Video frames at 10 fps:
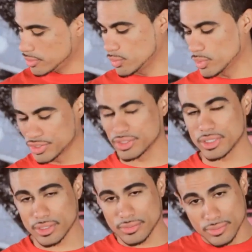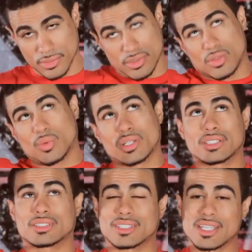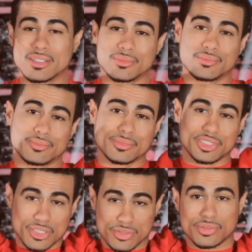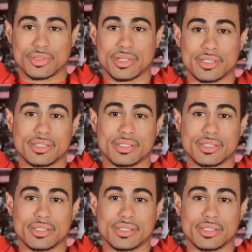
Once again, you want to stay centered, all right?